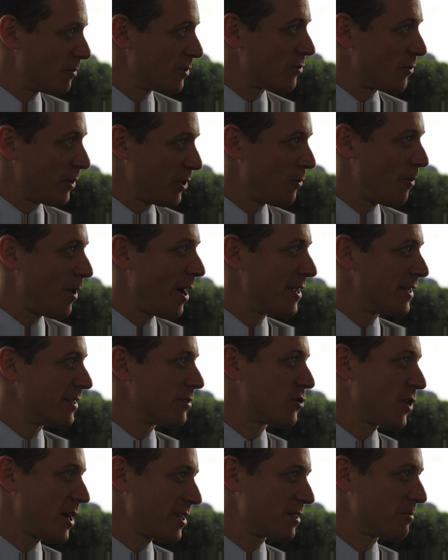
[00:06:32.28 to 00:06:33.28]
was required
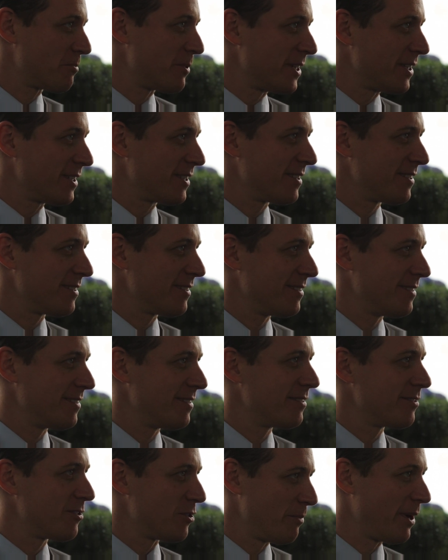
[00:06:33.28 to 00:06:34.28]
at Chesapeake
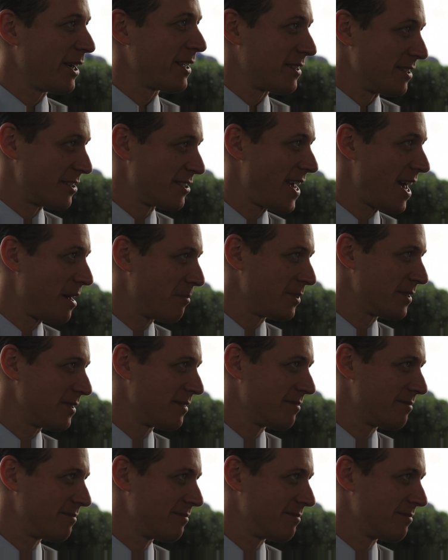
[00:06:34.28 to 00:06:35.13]
to make this happen.